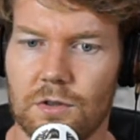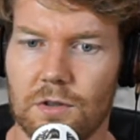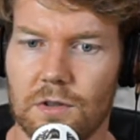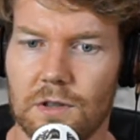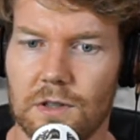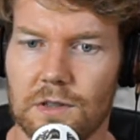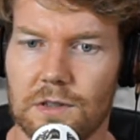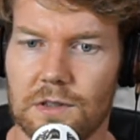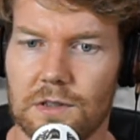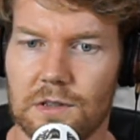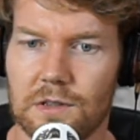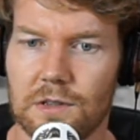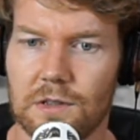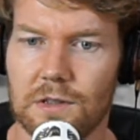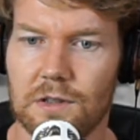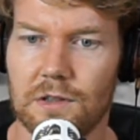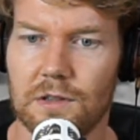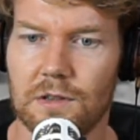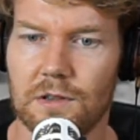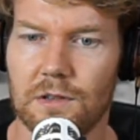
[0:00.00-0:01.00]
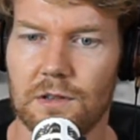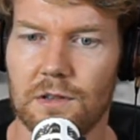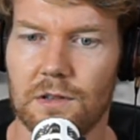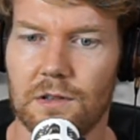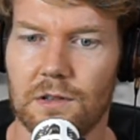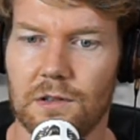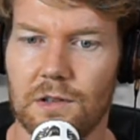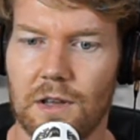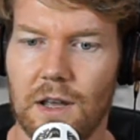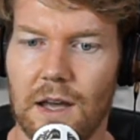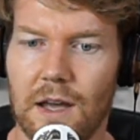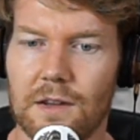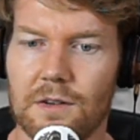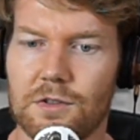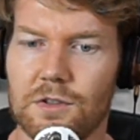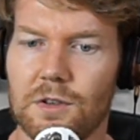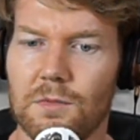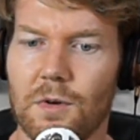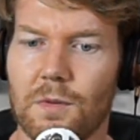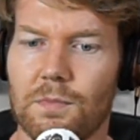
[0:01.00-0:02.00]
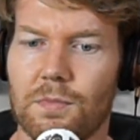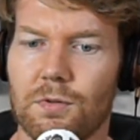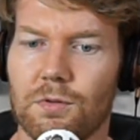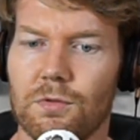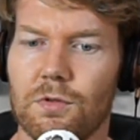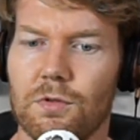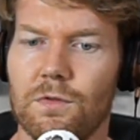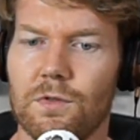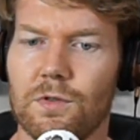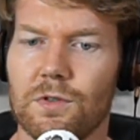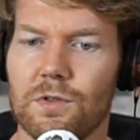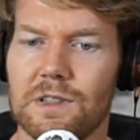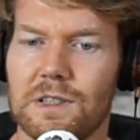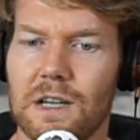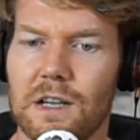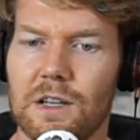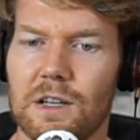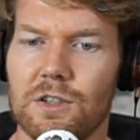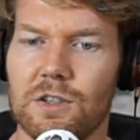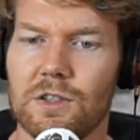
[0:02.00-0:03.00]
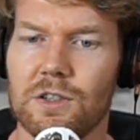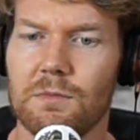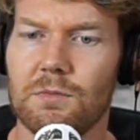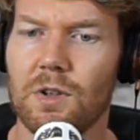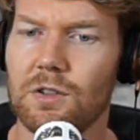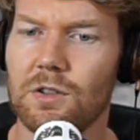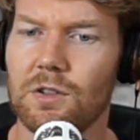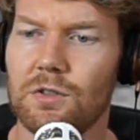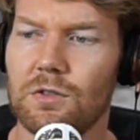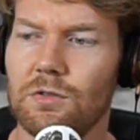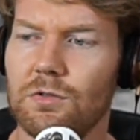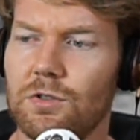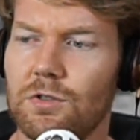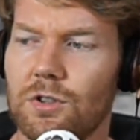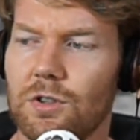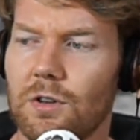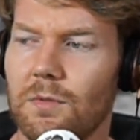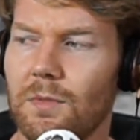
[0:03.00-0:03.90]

let's see. Yeah, there's some approval stages. I'm not too sure